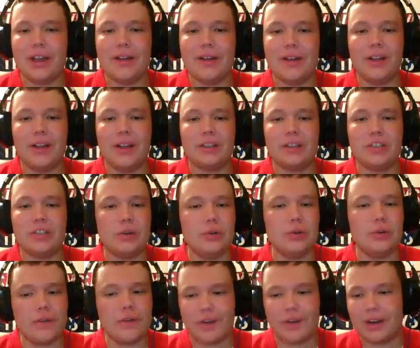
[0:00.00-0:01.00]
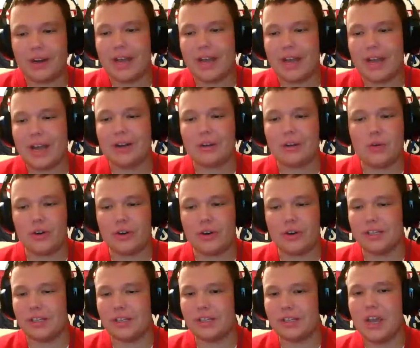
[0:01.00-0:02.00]
have like 2 different
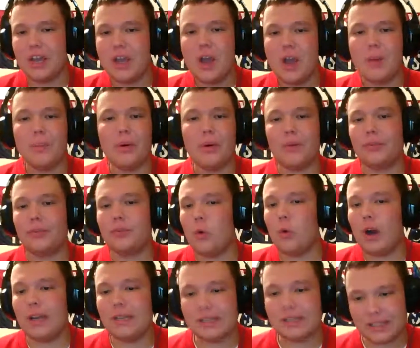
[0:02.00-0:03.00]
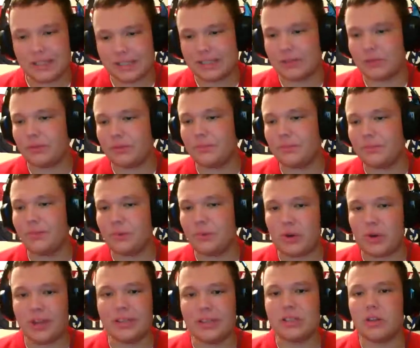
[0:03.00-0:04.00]
concourses, both twice
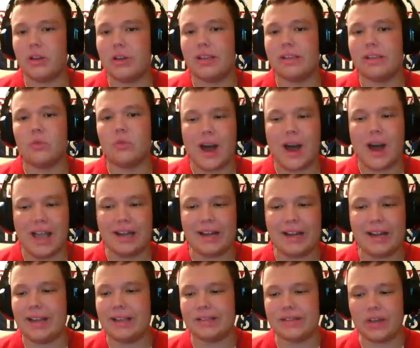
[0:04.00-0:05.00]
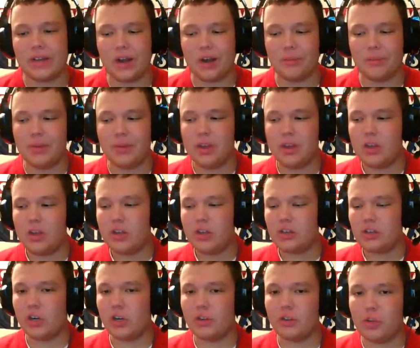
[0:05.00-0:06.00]
as wide as Joe
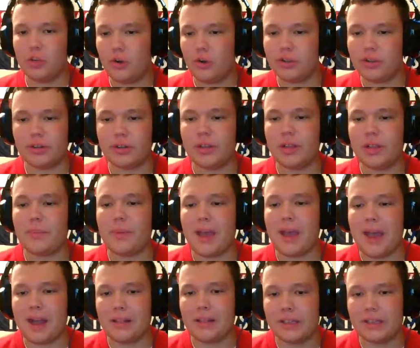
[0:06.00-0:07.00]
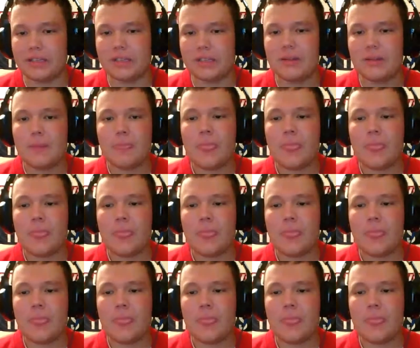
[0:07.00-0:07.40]
Louis or the Palace.